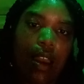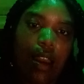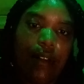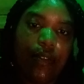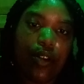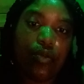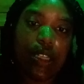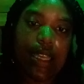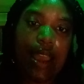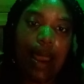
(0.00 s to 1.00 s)
I feel
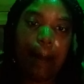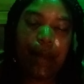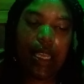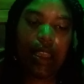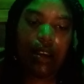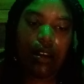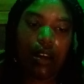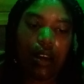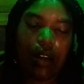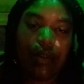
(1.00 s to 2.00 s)
really happy.
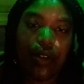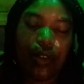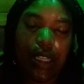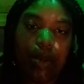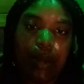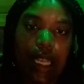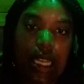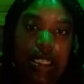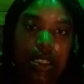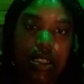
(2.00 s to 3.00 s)
I feel really
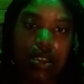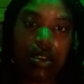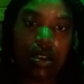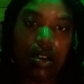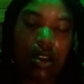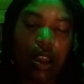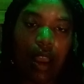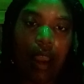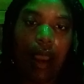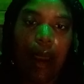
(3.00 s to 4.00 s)
blessed.
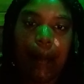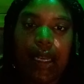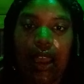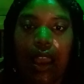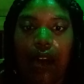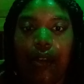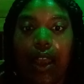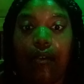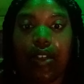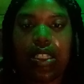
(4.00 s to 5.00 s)
I mean, I have
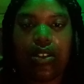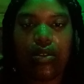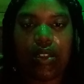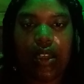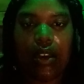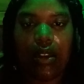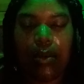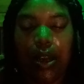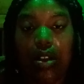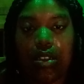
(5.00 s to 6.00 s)
every single thing that
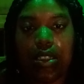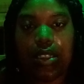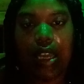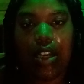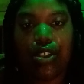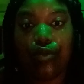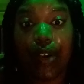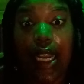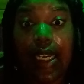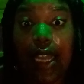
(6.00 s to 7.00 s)
my heart desires
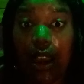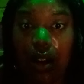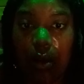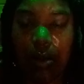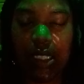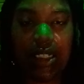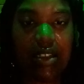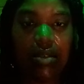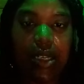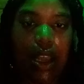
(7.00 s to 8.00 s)
right now, but that
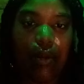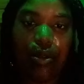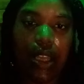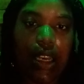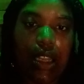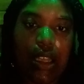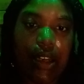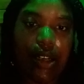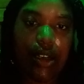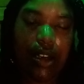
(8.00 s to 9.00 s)
doesn't mean I won't get it
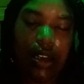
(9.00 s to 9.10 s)
later.